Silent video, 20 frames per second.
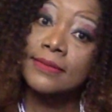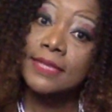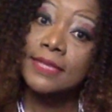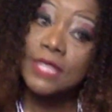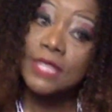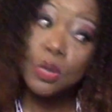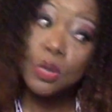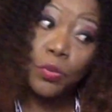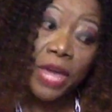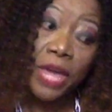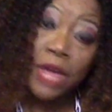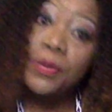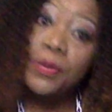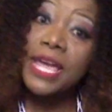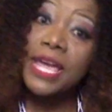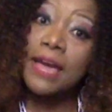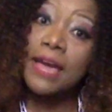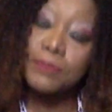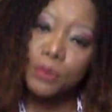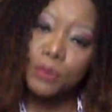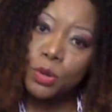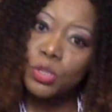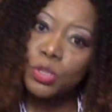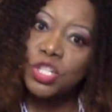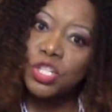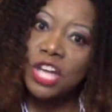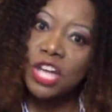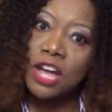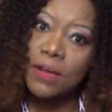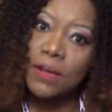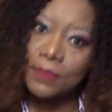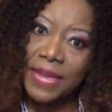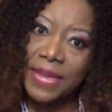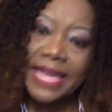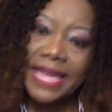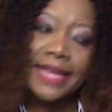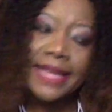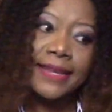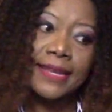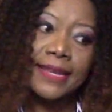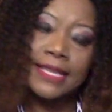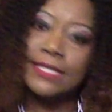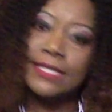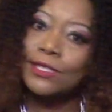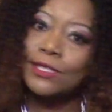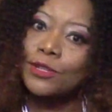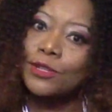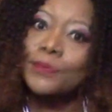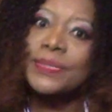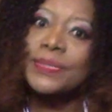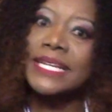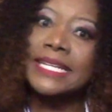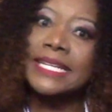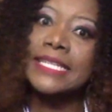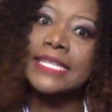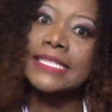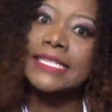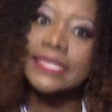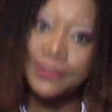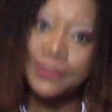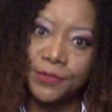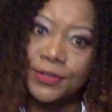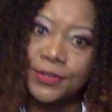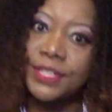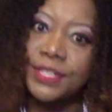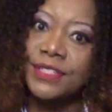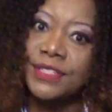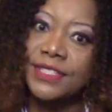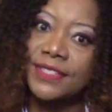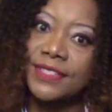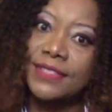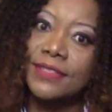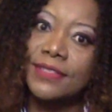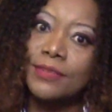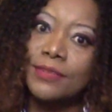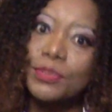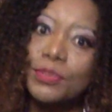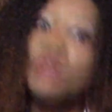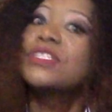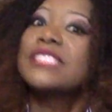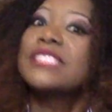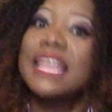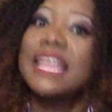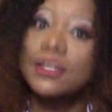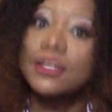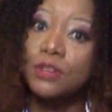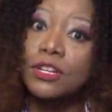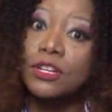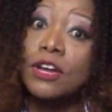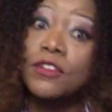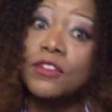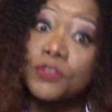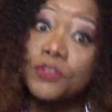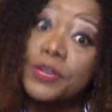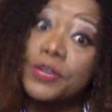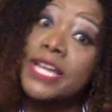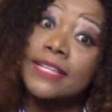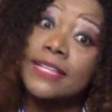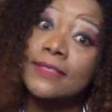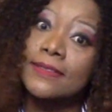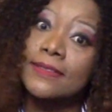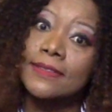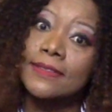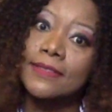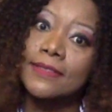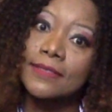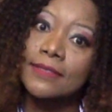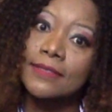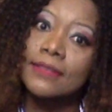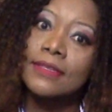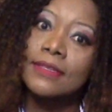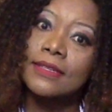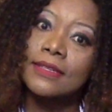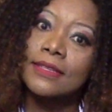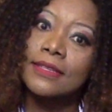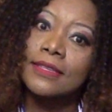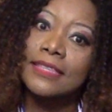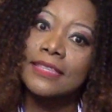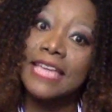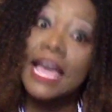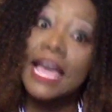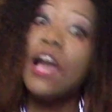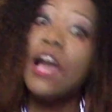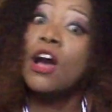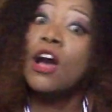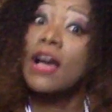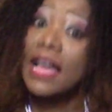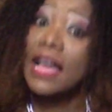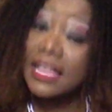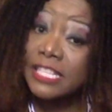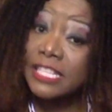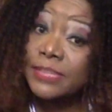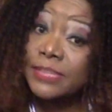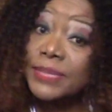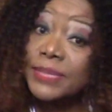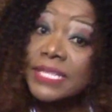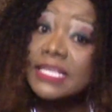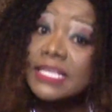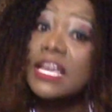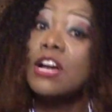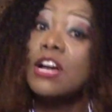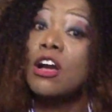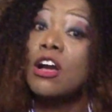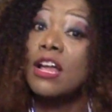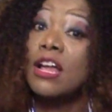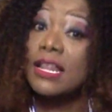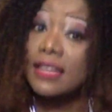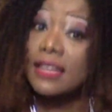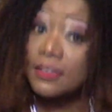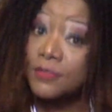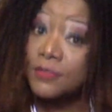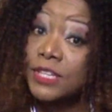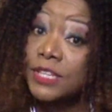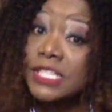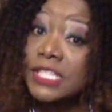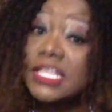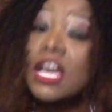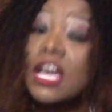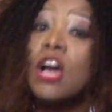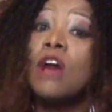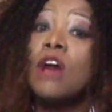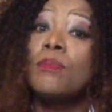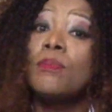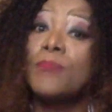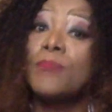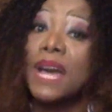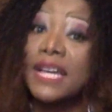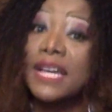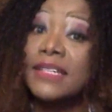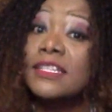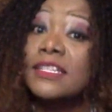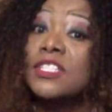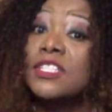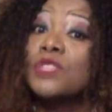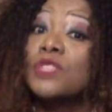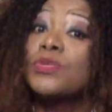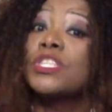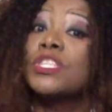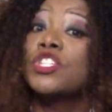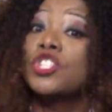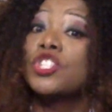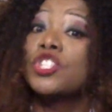The way we approach our men is completely different because they are not our friends. They are our husbands. They are our lovers. They are our partners with